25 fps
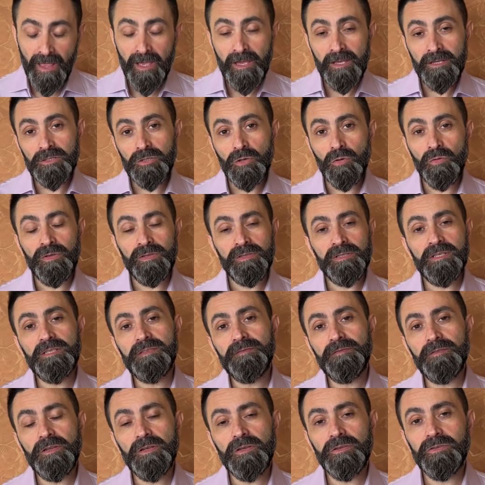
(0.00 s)
So in this
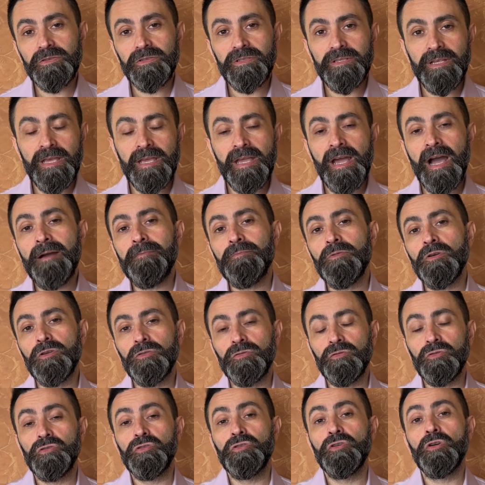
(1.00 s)
video today, I'm going
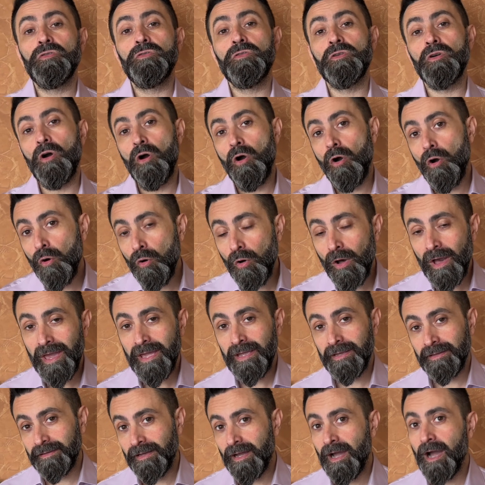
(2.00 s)
to show you all
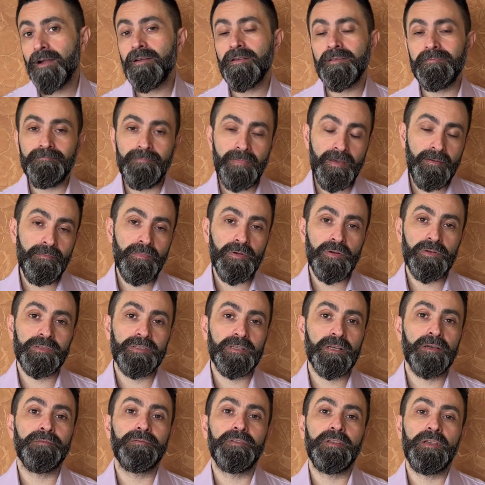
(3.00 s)
eight current members
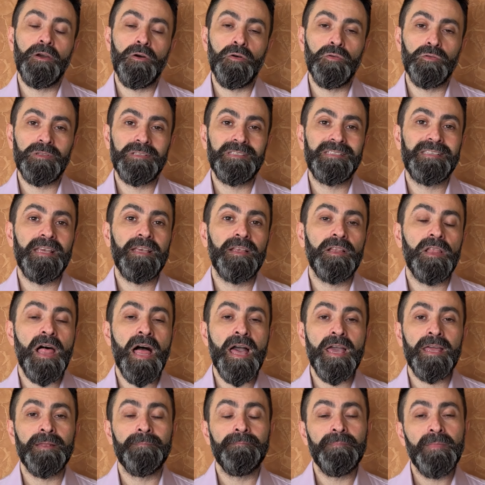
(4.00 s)
of the Odyssey
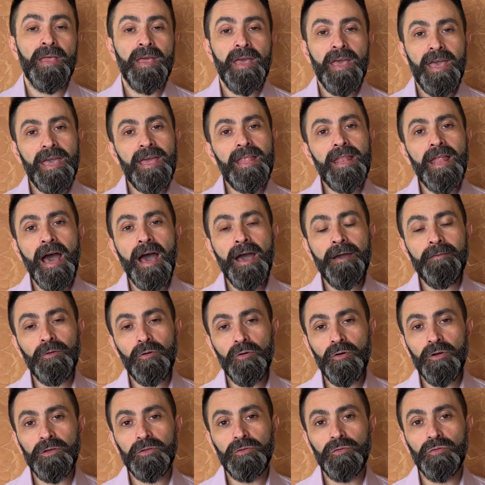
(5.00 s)
line and I'm
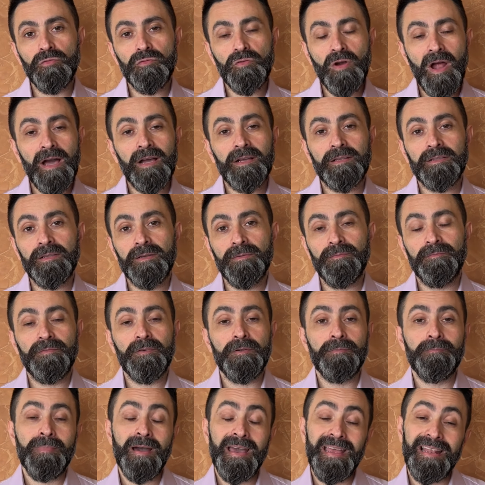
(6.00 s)
going to rank them
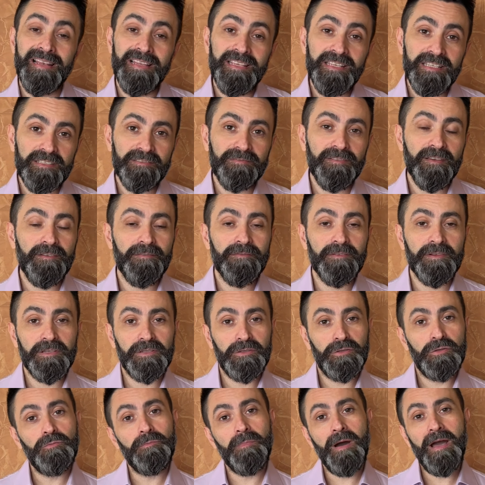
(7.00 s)
from my least
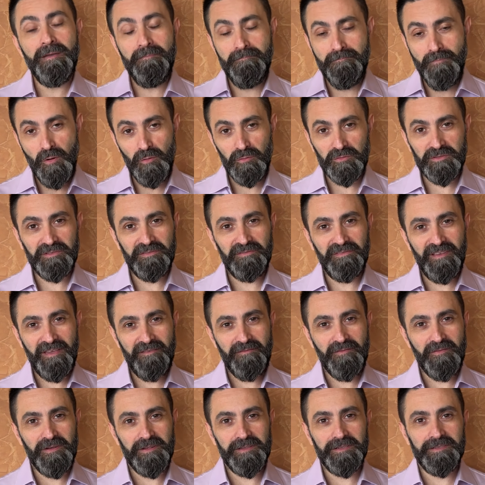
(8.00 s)
favorite to my most
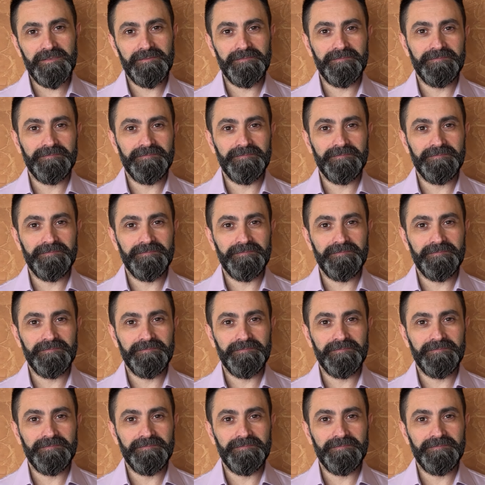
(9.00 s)
favorite.